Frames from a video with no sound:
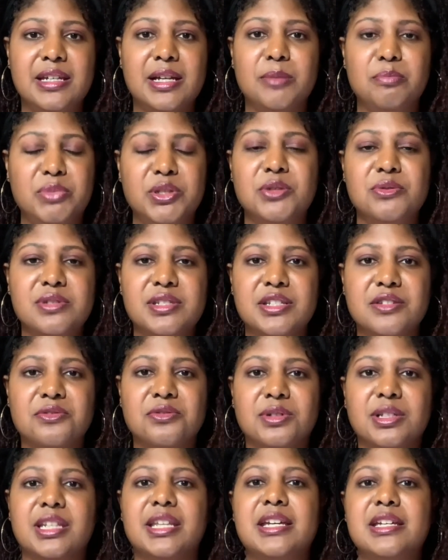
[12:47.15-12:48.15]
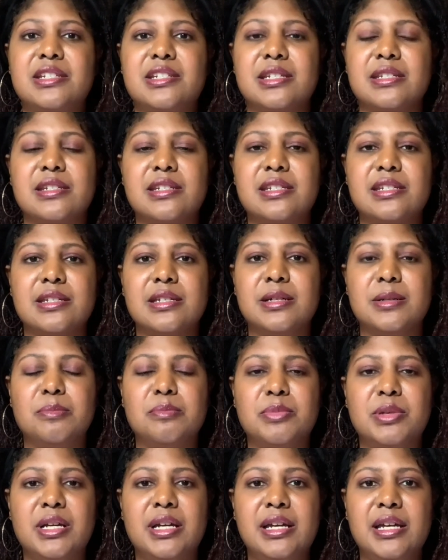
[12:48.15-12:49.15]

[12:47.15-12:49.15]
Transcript: abusive relationship.